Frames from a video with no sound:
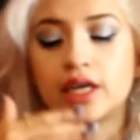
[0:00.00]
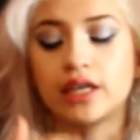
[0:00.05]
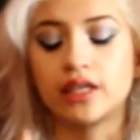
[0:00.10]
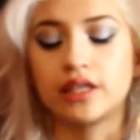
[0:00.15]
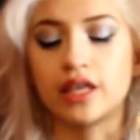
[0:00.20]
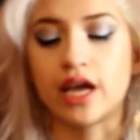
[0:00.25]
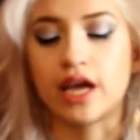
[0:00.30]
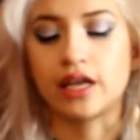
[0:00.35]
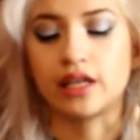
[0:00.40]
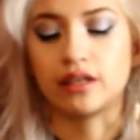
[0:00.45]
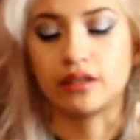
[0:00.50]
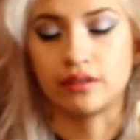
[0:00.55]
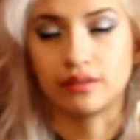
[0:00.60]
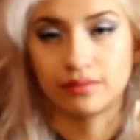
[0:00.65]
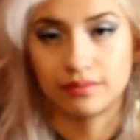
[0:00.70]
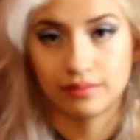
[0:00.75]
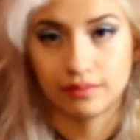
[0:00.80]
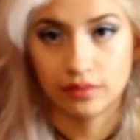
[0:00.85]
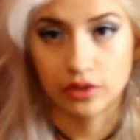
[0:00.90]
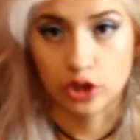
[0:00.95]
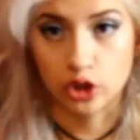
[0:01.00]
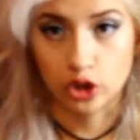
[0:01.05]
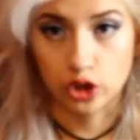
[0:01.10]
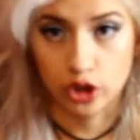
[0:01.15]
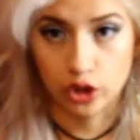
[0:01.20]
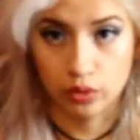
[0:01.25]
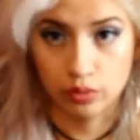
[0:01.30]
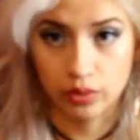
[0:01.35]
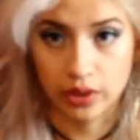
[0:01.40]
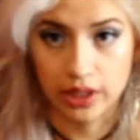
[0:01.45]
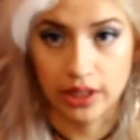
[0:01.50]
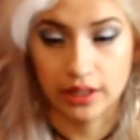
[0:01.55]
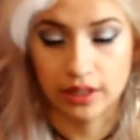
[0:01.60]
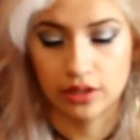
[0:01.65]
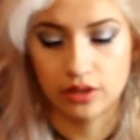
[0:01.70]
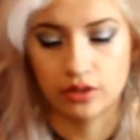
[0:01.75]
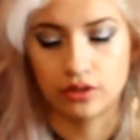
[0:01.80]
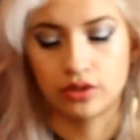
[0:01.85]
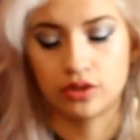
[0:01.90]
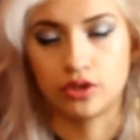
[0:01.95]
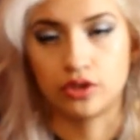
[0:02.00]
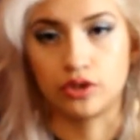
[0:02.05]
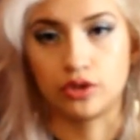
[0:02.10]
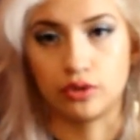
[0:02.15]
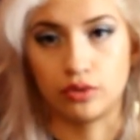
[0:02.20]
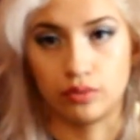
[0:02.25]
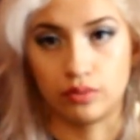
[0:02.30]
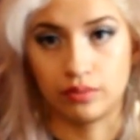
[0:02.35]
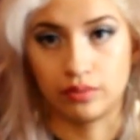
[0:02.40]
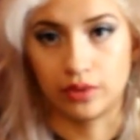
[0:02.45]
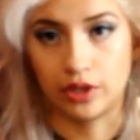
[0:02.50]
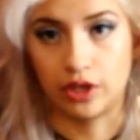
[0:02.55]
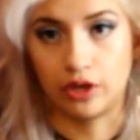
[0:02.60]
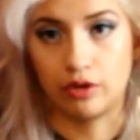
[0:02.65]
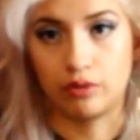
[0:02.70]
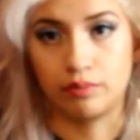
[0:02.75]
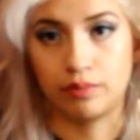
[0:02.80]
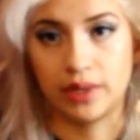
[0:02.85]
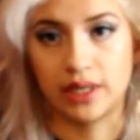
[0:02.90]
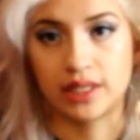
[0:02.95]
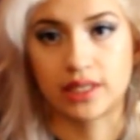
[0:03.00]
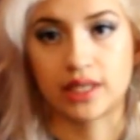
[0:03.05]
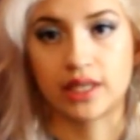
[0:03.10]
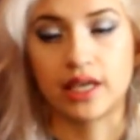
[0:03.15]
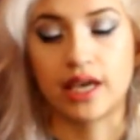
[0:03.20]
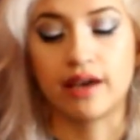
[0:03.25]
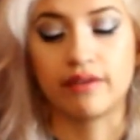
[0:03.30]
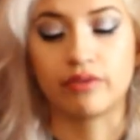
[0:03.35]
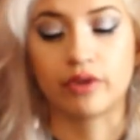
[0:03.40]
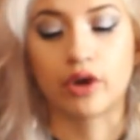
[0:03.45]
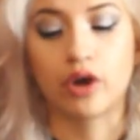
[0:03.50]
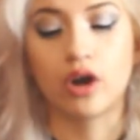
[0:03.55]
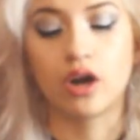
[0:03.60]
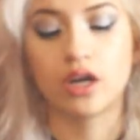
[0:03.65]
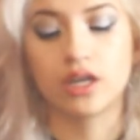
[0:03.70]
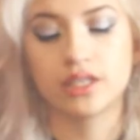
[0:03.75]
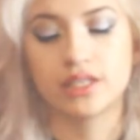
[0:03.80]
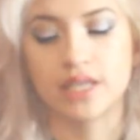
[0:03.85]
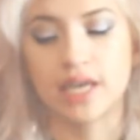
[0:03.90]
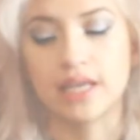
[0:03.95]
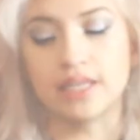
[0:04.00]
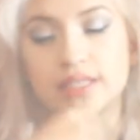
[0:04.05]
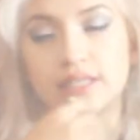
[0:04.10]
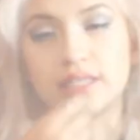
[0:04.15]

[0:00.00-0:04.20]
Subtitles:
then you need to, basically have the cards and